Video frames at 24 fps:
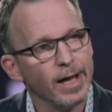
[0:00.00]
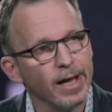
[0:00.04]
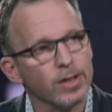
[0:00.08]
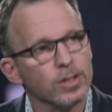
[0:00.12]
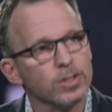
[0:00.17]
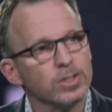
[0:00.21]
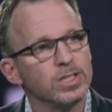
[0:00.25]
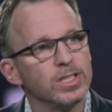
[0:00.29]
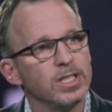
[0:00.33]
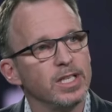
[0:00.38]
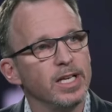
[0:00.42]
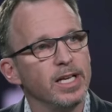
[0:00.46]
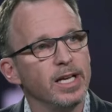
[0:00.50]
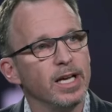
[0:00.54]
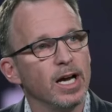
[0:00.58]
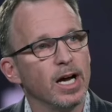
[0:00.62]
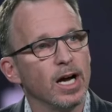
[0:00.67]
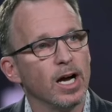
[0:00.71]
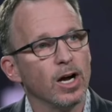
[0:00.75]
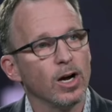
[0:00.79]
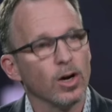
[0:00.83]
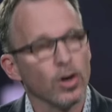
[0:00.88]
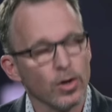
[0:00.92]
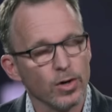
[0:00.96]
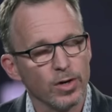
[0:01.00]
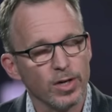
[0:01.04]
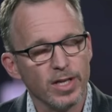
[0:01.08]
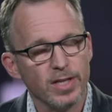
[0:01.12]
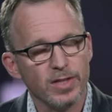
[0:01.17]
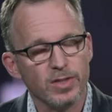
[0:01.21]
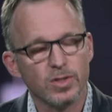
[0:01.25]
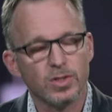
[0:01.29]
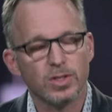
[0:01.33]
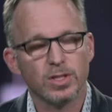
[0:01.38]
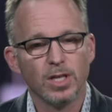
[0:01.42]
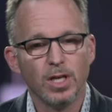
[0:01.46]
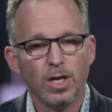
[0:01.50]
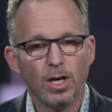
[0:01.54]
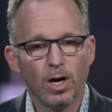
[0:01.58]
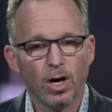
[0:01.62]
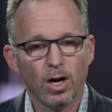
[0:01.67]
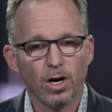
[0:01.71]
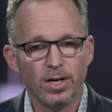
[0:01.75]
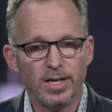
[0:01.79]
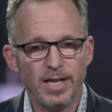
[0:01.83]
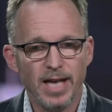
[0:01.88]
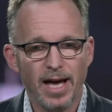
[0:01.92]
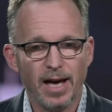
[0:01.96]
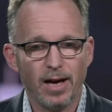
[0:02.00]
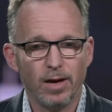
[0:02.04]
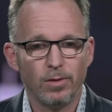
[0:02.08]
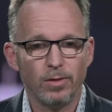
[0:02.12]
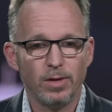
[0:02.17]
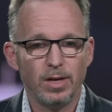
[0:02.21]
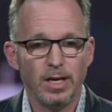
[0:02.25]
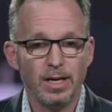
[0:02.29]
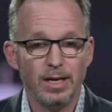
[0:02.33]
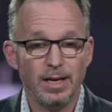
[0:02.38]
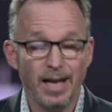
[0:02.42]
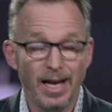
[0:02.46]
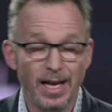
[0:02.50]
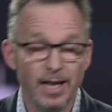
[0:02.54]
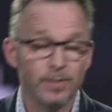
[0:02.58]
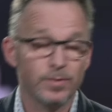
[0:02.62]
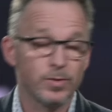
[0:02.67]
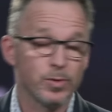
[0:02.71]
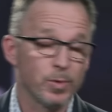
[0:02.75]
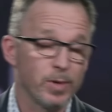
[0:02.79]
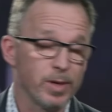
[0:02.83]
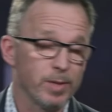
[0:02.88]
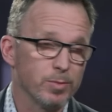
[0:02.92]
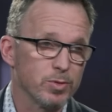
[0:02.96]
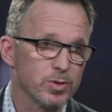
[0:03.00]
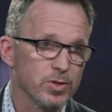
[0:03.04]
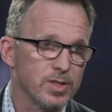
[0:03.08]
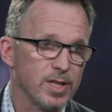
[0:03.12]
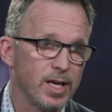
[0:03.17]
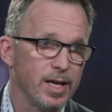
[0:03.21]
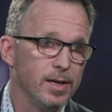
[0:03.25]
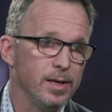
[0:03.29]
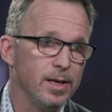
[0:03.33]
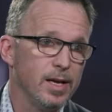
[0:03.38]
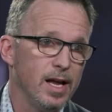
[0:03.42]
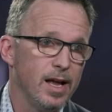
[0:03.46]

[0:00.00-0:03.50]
Energy uh, earnings are down negative twenty percent,